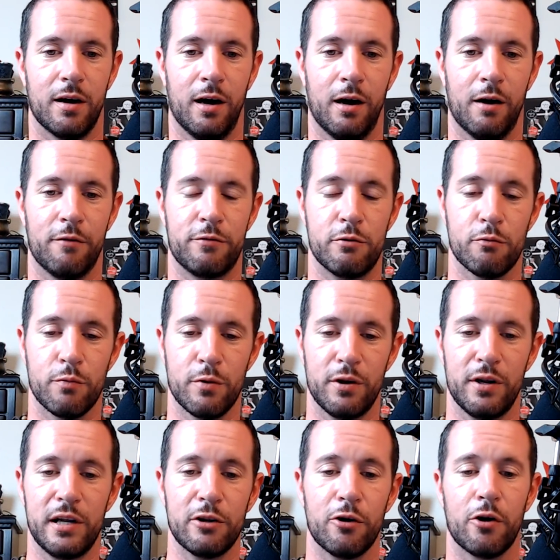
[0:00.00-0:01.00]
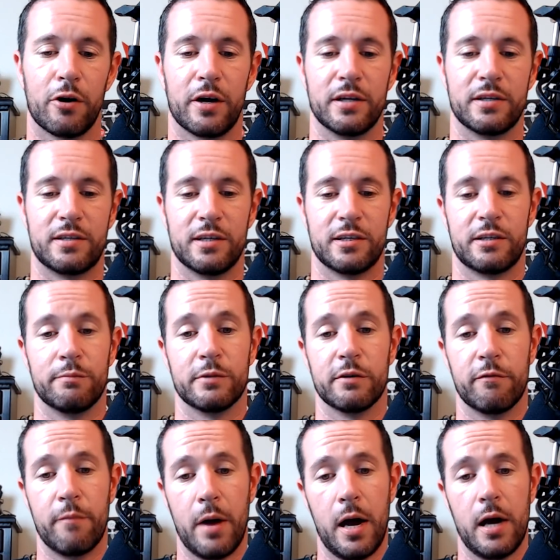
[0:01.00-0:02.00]
If you really look at
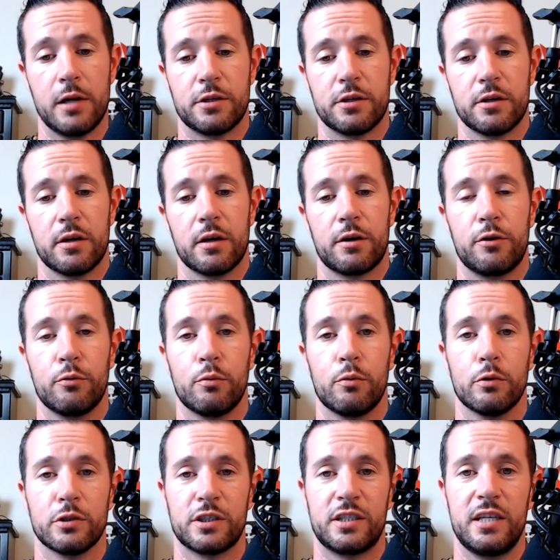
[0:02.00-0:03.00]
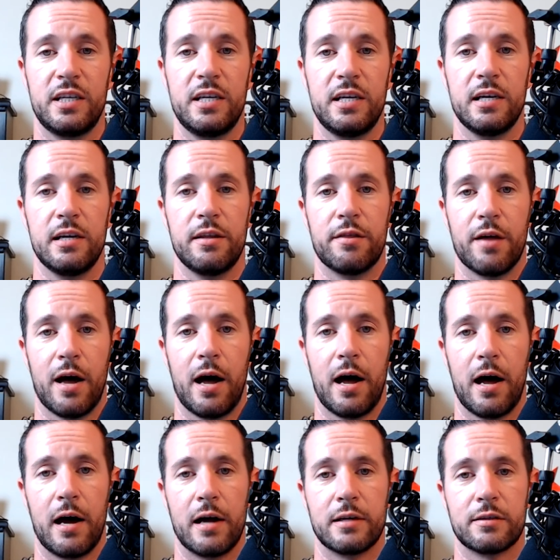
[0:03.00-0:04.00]
systems of magic, you will see
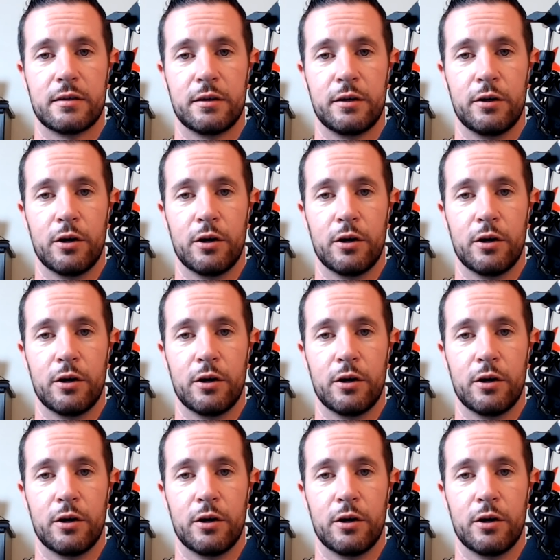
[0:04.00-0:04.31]
that,